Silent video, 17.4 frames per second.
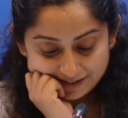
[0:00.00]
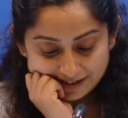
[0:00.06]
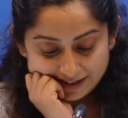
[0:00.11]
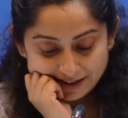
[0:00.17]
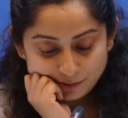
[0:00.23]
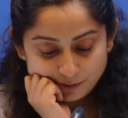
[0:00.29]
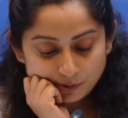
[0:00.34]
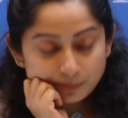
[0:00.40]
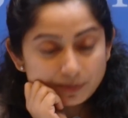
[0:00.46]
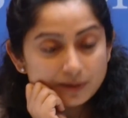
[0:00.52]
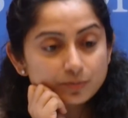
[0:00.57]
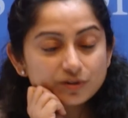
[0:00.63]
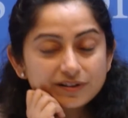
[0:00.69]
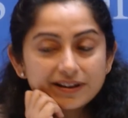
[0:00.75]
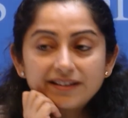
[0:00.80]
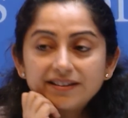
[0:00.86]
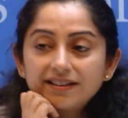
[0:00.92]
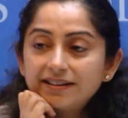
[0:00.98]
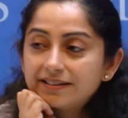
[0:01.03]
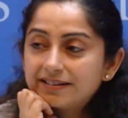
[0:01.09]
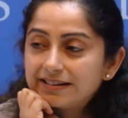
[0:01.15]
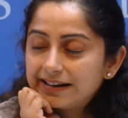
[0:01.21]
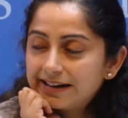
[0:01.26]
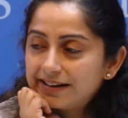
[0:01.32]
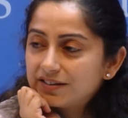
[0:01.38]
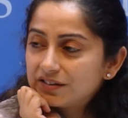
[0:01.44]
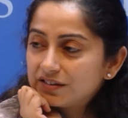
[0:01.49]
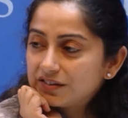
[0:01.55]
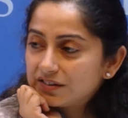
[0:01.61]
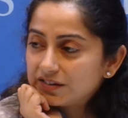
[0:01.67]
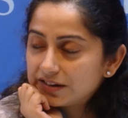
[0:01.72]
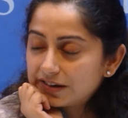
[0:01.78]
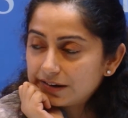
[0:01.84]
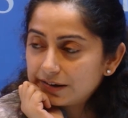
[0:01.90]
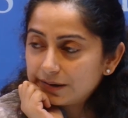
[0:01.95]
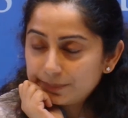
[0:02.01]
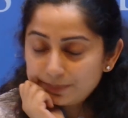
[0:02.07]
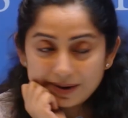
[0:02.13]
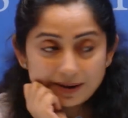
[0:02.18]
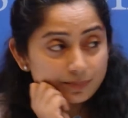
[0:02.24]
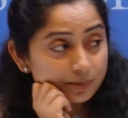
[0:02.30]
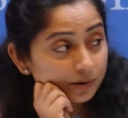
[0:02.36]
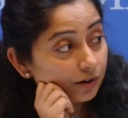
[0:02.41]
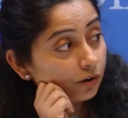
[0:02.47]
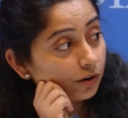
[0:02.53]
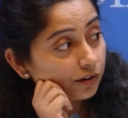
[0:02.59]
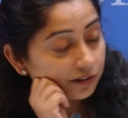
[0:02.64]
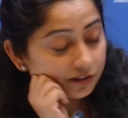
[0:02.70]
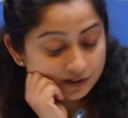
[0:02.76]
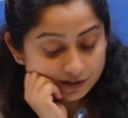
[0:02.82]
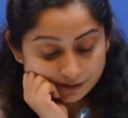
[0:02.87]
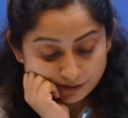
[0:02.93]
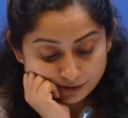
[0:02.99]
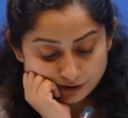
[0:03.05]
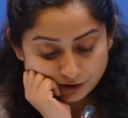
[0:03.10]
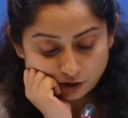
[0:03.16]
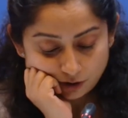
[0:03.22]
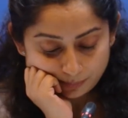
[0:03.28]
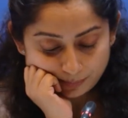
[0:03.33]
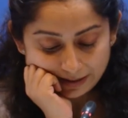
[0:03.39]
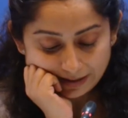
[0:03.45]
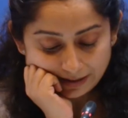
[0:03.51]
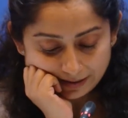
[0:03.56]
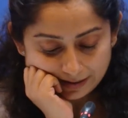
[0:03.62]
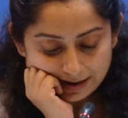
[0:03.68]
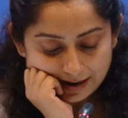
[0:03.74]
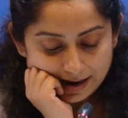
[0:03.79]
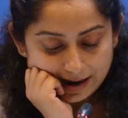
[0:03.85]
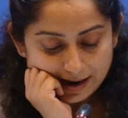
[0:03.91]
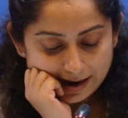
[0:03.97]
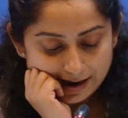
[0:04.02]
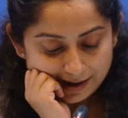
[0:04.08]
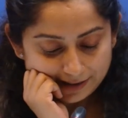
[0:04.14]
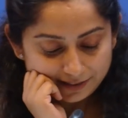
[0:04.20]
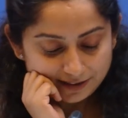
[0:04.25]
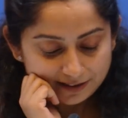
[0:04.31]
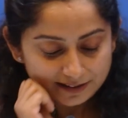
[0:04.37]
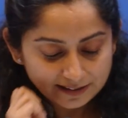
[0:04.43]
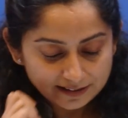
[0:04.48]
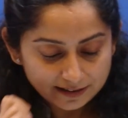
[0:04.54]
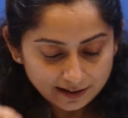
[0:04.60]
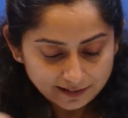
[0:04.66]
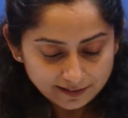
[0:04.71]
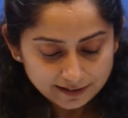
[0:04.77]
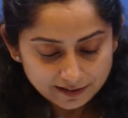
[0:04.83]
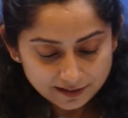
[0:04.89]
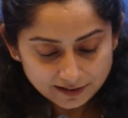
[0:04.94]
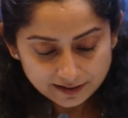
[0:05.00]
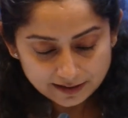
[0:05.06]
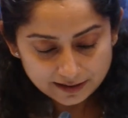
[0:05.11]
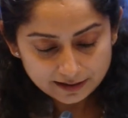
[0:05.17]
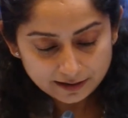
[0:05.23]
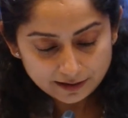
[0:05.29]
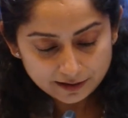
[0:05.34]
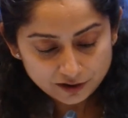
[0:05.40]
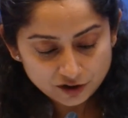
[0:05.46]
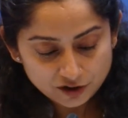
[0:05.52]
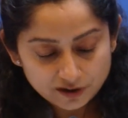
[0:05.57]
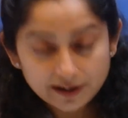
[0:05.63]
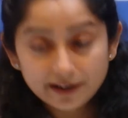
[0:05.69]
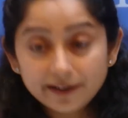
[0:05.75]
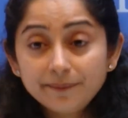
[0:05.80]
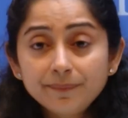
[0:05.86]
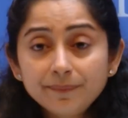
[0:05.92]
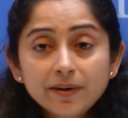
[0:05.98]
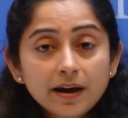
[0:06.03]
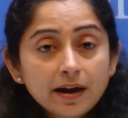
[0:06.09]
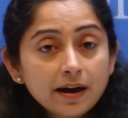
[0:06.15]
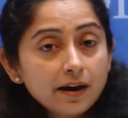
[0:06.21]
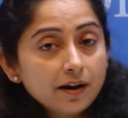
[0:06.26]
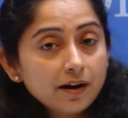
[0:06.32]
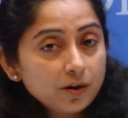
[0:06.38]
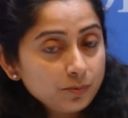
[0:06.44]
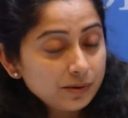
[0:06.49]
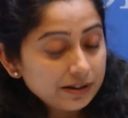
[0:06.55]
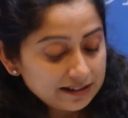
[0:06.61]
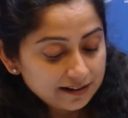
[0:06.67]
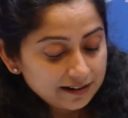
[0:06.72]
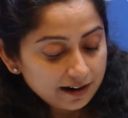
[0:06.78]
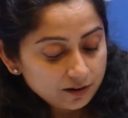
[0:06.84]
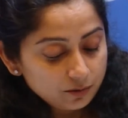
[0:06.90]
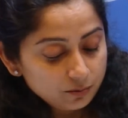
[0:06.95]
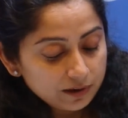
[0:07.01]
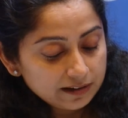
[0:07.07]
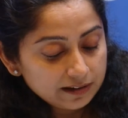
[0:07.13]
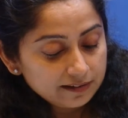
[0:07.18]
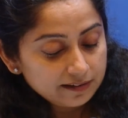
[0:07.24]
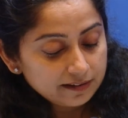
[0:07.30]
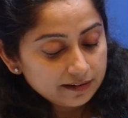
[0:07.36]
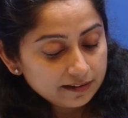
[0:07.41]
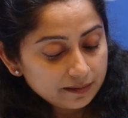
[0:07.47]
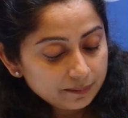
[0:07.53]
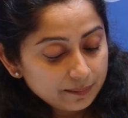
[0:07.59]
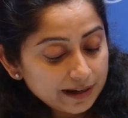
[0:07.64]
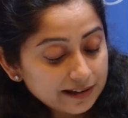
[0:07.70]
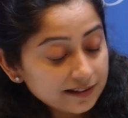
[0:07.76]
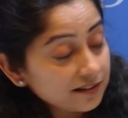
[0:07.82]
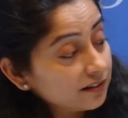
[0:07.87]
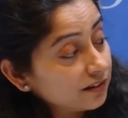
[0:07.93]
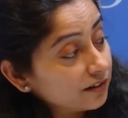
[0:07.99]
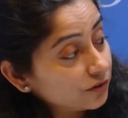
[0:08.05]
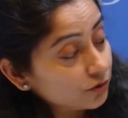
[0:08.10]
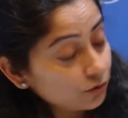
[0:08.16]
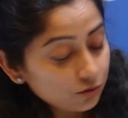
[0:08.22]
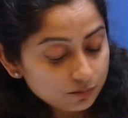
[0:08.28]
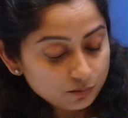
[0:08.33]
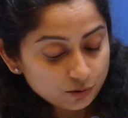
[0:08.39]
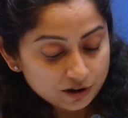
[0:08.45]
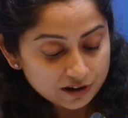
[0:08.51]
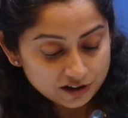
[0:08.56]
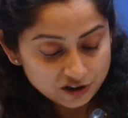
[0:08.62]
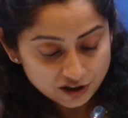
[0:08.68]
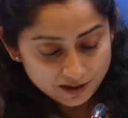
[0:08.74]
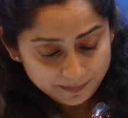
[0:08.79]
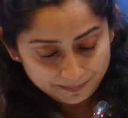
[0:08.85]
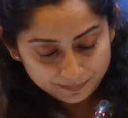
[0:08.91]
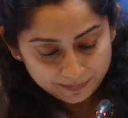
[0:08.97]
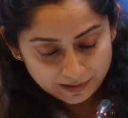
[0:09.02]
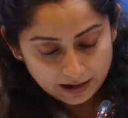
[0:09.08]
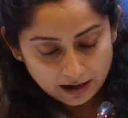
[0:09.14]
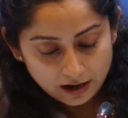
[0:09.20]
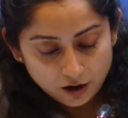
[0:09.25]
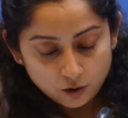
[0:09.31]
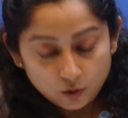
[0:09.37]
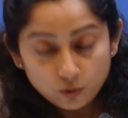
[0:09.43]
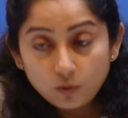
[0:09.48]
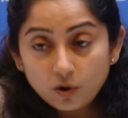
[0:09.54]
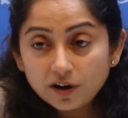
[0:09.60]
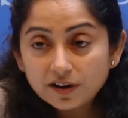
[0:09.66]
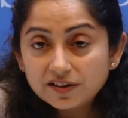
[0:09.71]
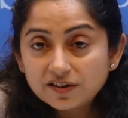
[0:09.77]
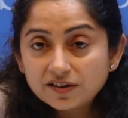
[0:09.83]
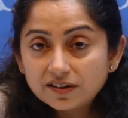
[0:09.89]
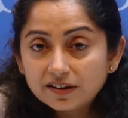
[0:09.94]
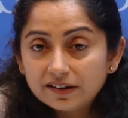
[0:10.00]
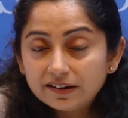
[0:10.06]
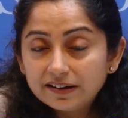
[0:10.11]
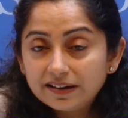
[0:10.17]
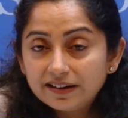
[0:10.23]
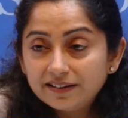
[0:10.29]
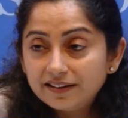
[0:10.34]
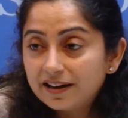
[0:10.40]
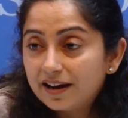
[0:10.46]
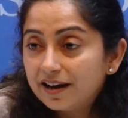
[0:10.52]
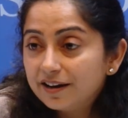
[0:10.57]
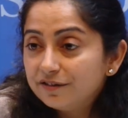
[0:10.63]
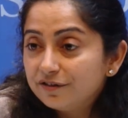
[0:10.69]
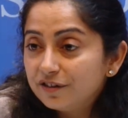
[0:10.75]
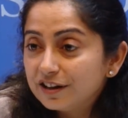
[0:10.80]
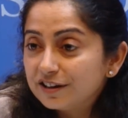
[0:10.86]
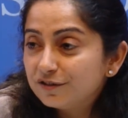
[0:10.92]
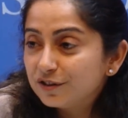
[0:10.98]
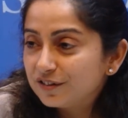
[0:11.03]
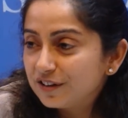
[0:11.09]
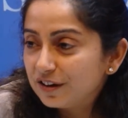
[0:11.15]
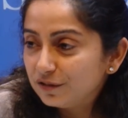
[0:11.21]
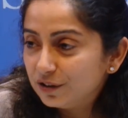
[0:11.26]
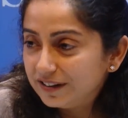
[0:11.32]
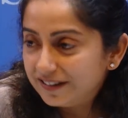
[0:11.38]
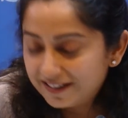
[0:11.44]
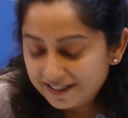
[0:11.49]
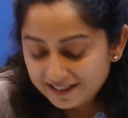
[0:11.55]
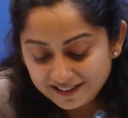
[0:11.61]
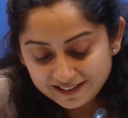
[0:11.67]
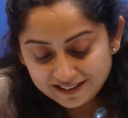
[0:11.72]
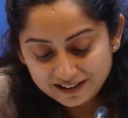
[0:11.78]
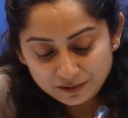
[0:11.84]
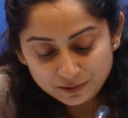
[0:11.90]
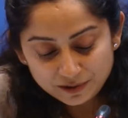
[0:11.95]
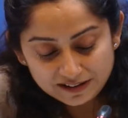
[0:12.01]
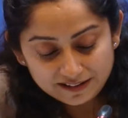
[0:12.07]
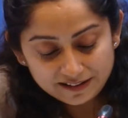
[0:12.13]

he will be presenting his latest paper on the topic. And the discussants today will start with Ambassador Ashok Mukherjee, who was in the IFS for several years, and he was